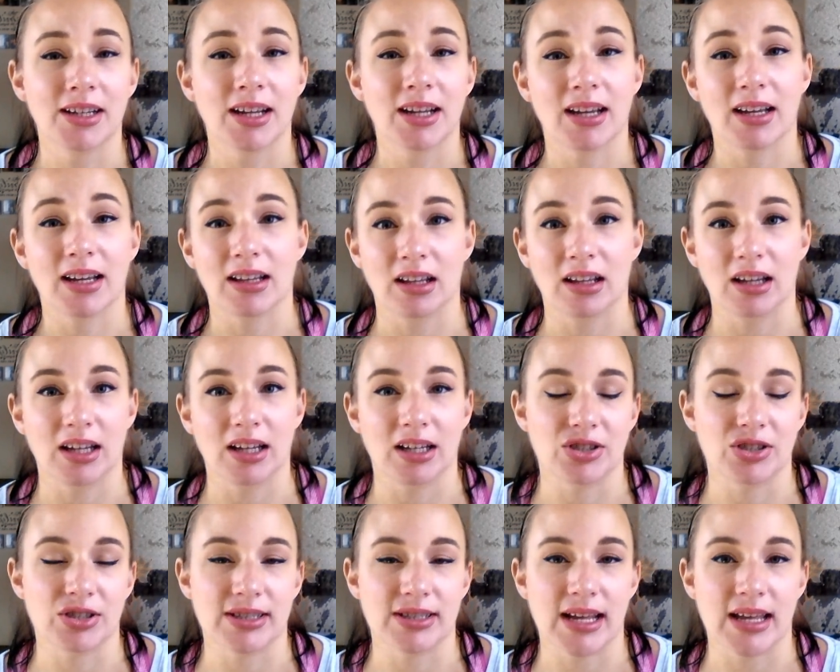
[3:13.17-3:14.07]
like,
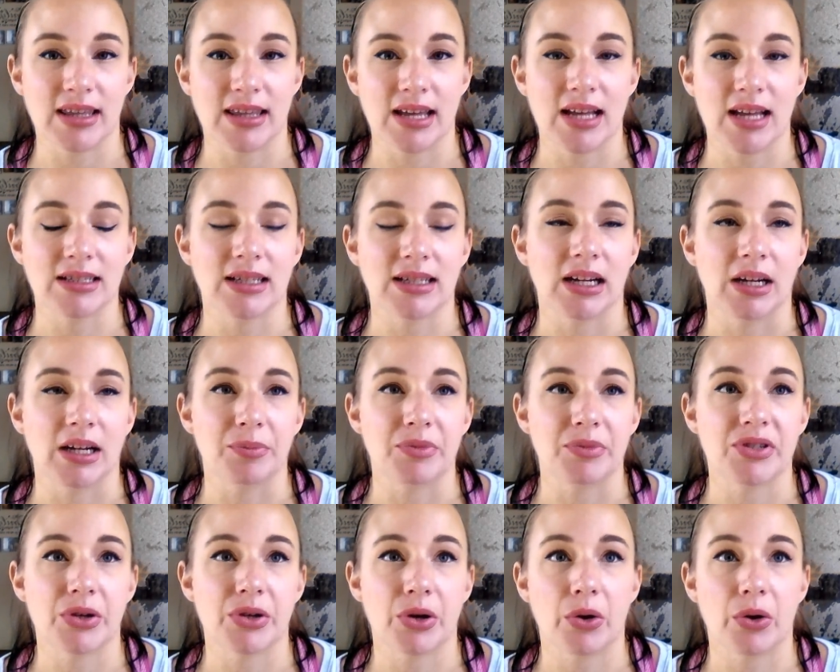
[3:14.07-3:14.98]
just at that time.
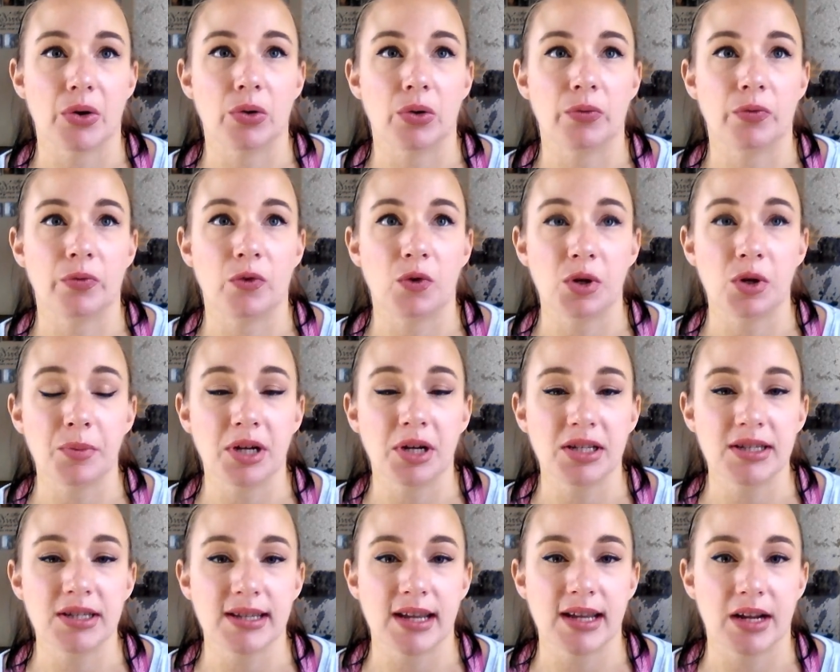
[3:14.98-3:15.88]
So 4
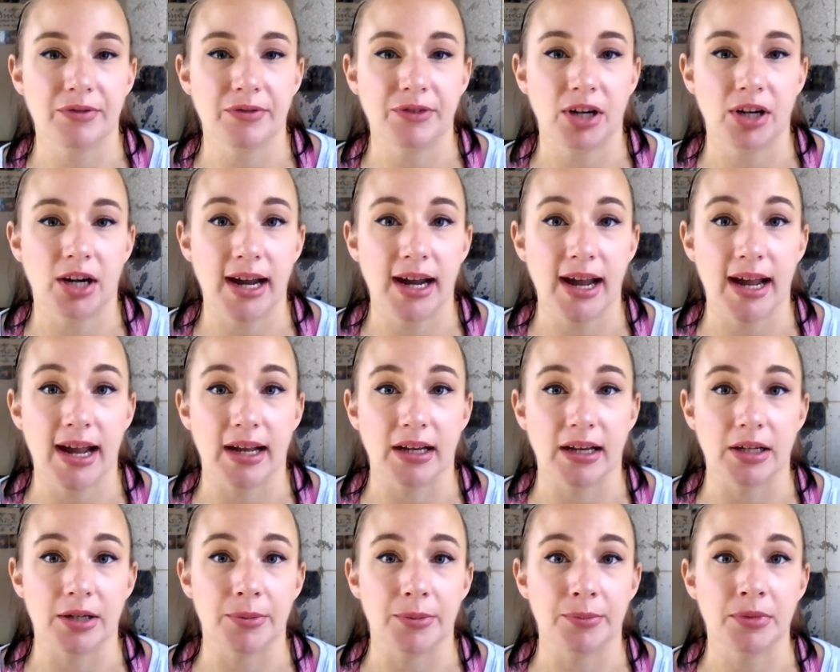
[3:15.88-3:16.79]
months after I had
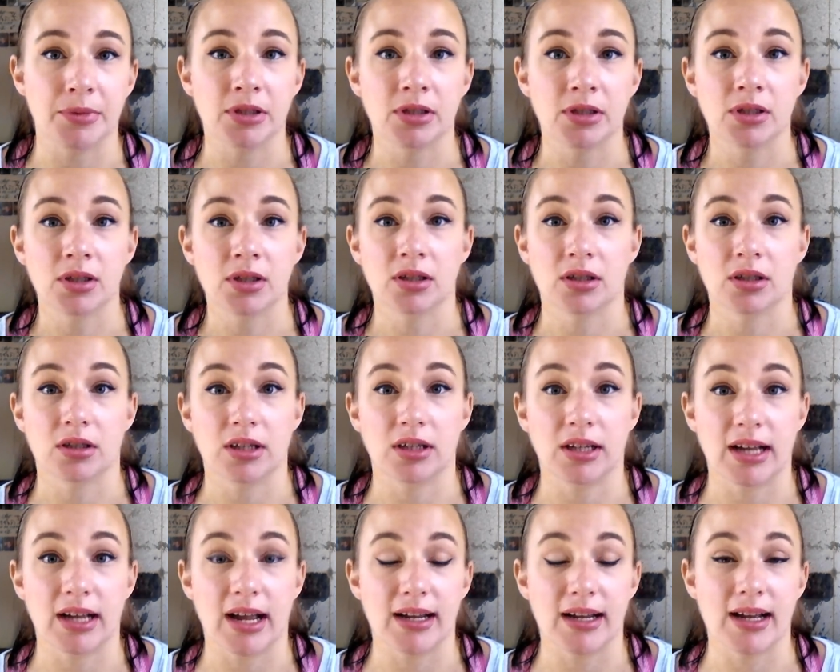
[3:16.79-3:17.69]
him,
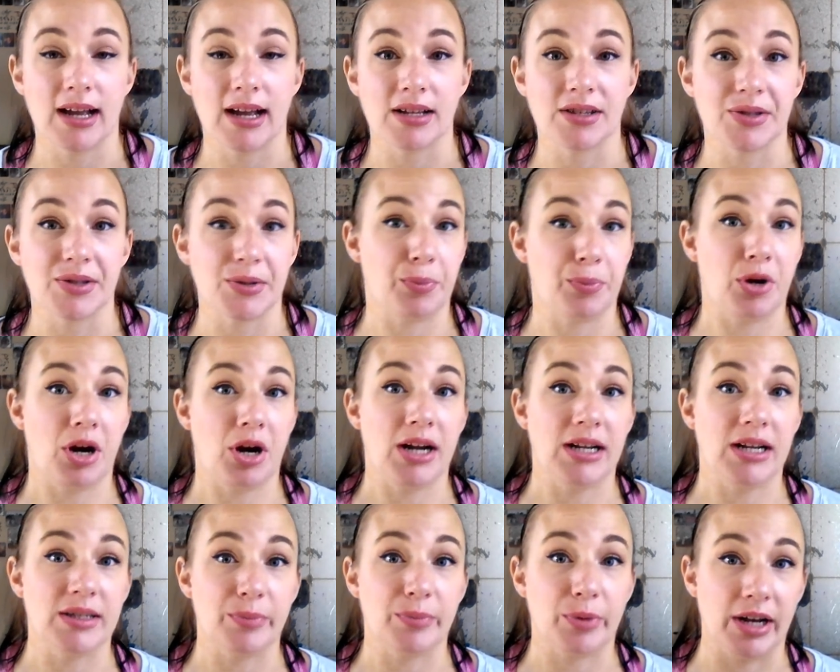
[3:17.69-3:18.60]
like, I got
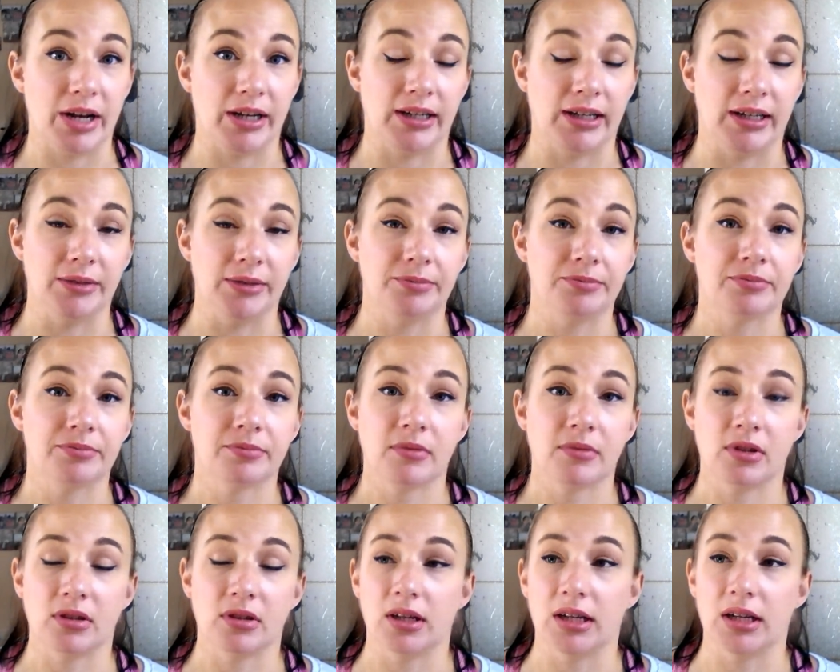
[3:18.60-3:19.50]
surprise pregnant.
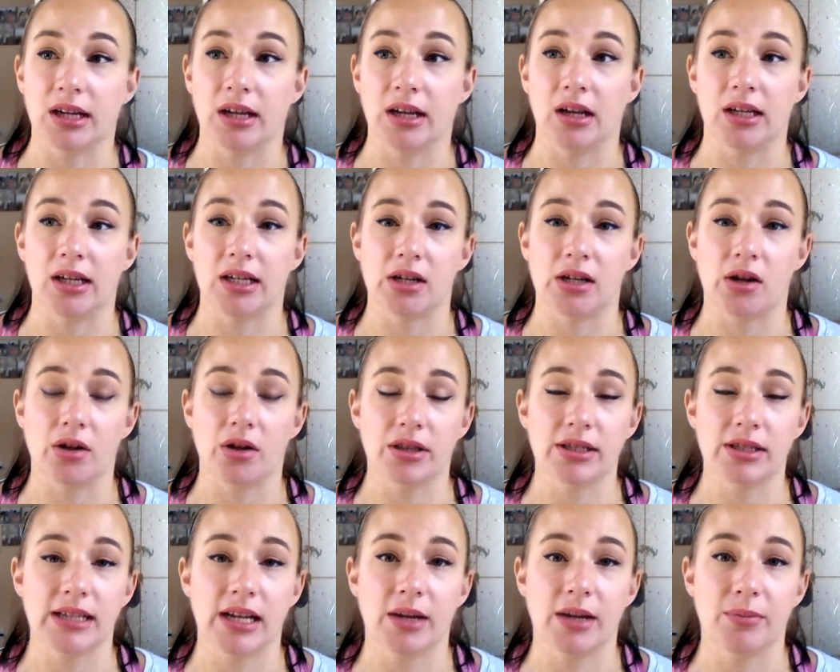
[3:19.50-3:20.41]
Like, in all the
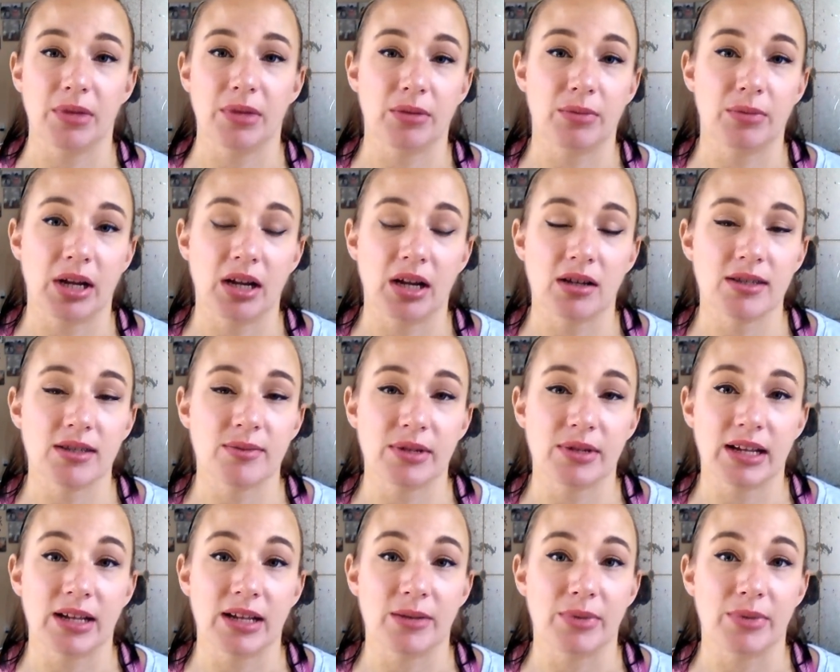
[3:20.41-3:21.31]
time me and my
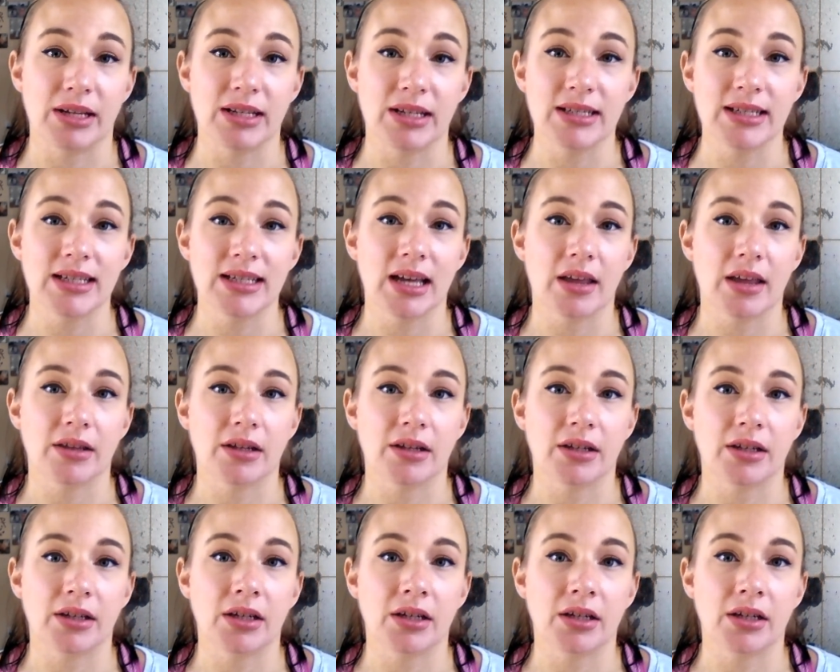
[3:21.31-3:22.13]
husband had been together,